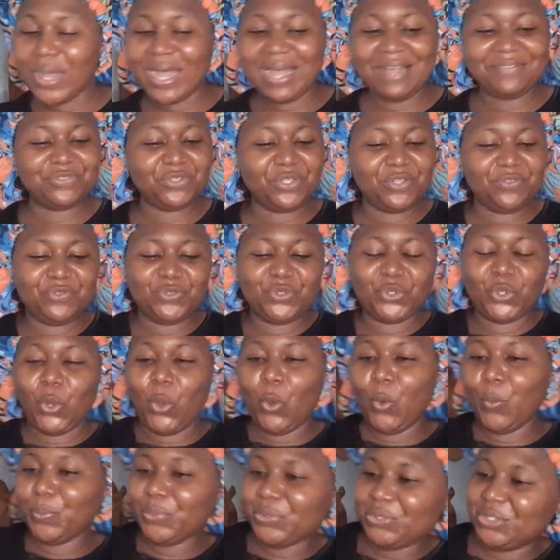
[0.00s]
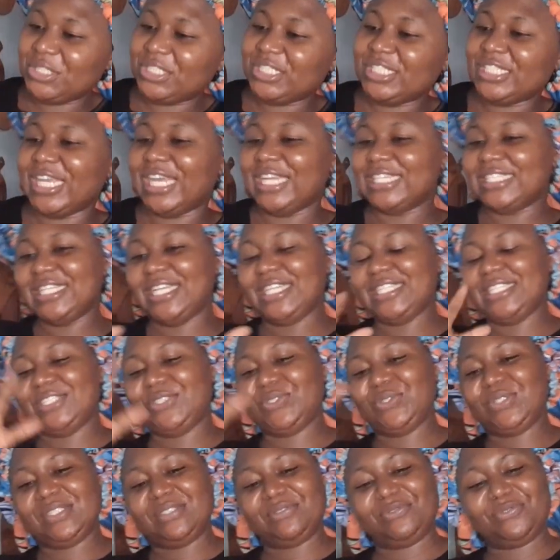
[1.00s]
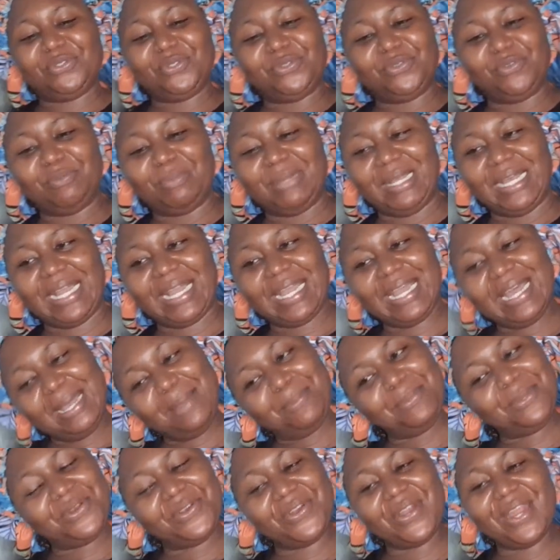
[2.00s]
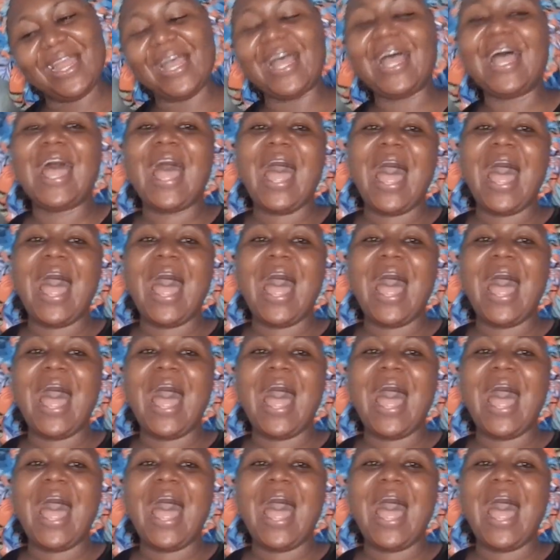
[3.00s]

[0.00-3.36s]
I have not even opened it. I decided to do it in front of my camera.